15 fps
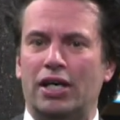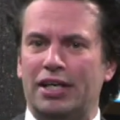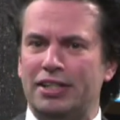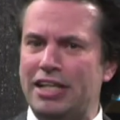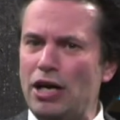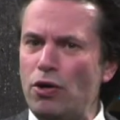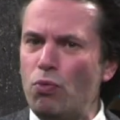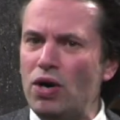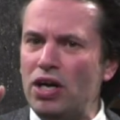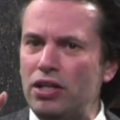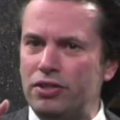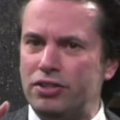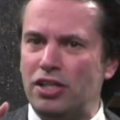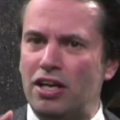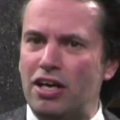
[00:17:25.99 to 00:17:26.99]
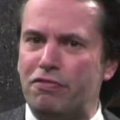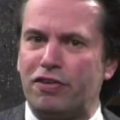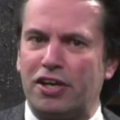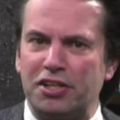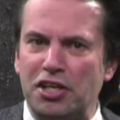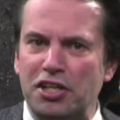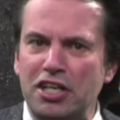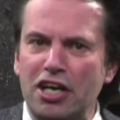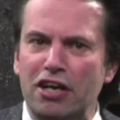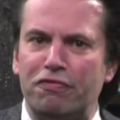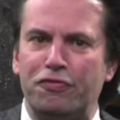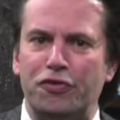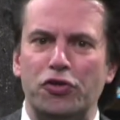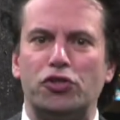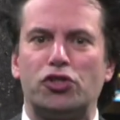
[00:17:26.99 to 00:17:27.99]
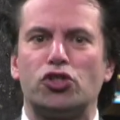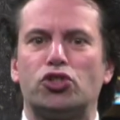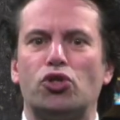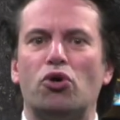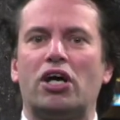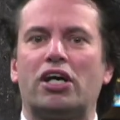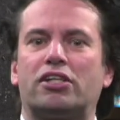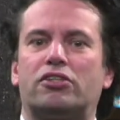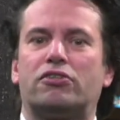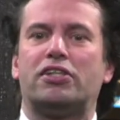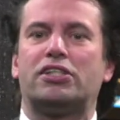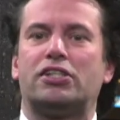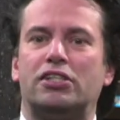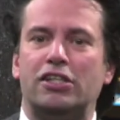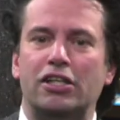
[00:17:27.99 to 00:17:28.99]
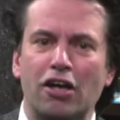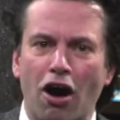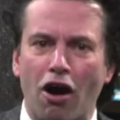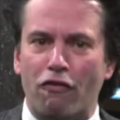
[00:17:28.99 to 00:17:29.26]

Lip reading: They will deliver in the near future solar electricity